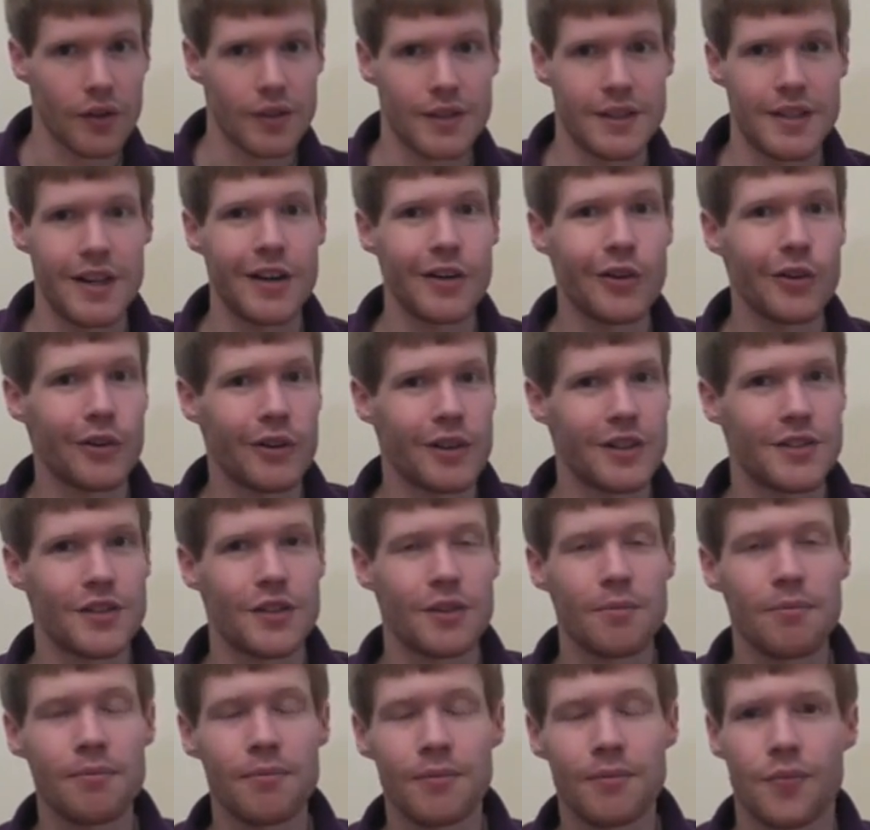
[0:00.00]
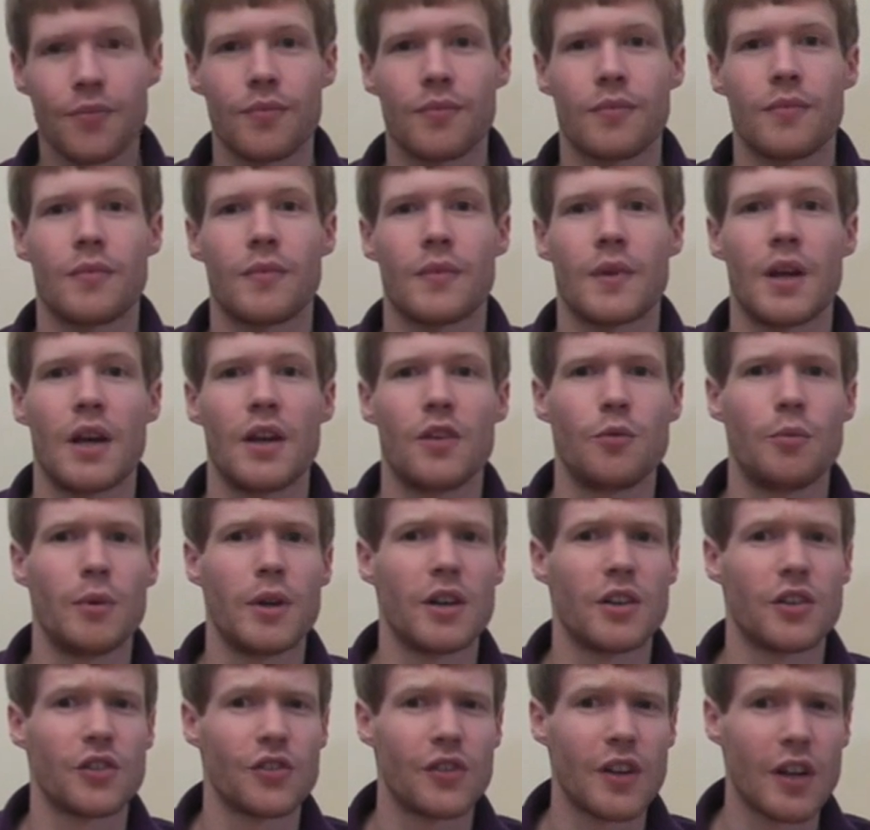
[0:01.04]
Terrorism has been
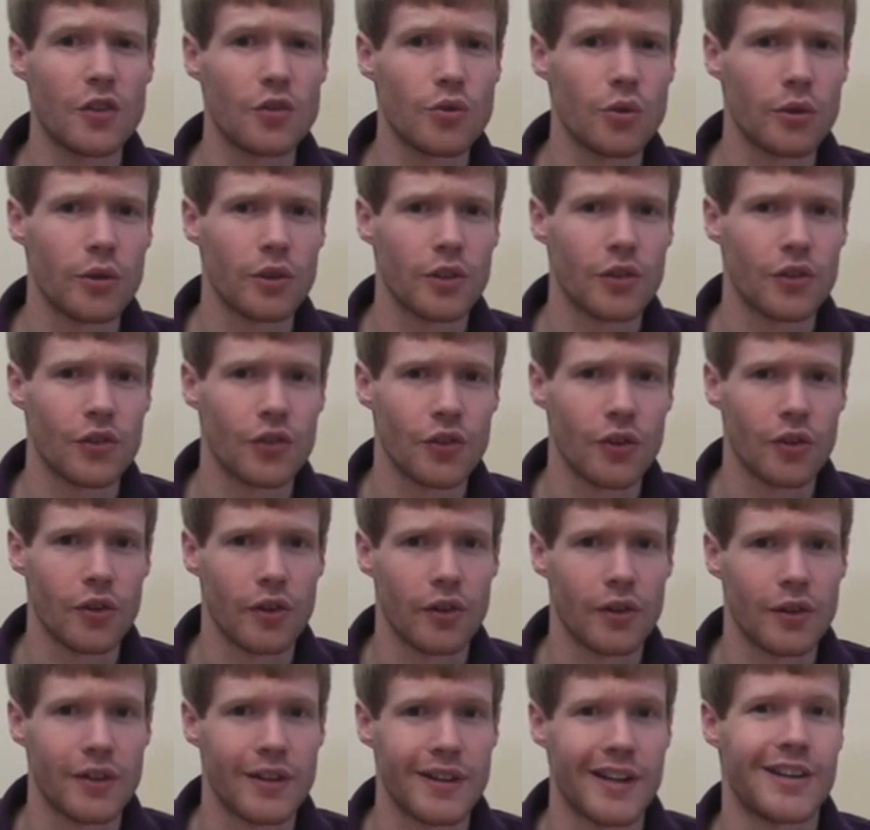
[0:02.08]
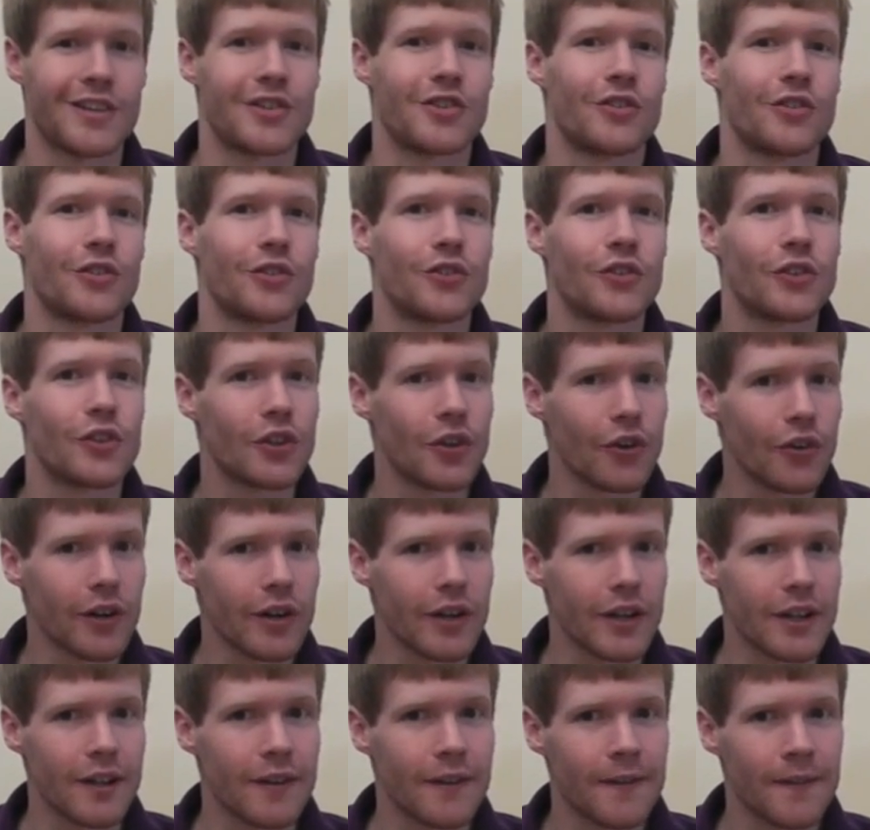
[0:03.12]
a central concern to national
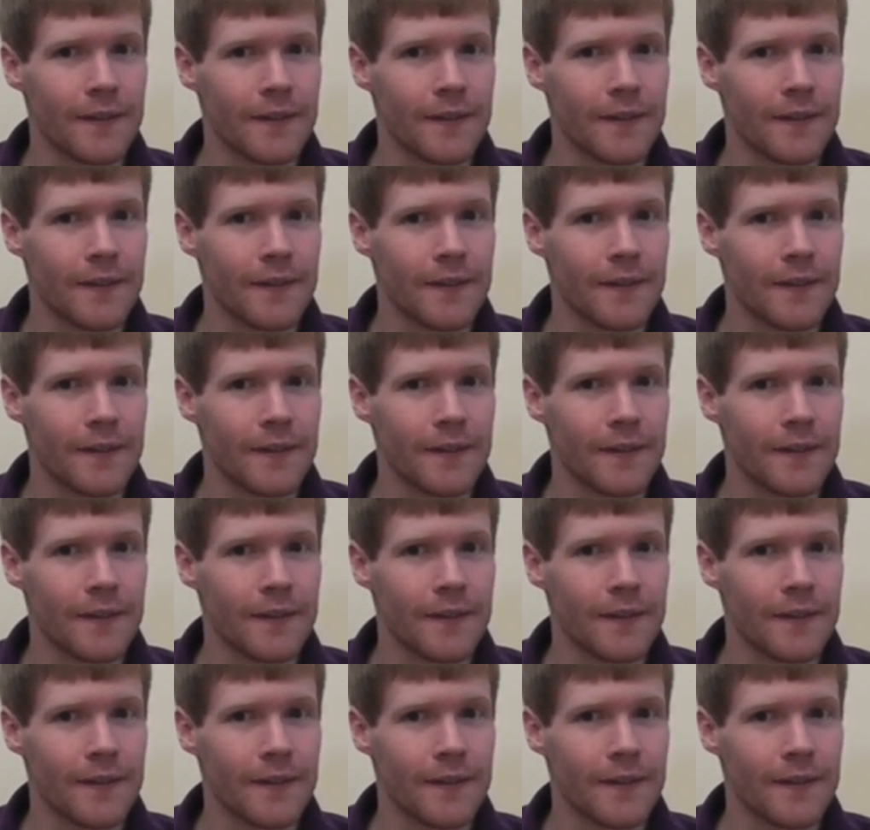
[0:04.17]
security,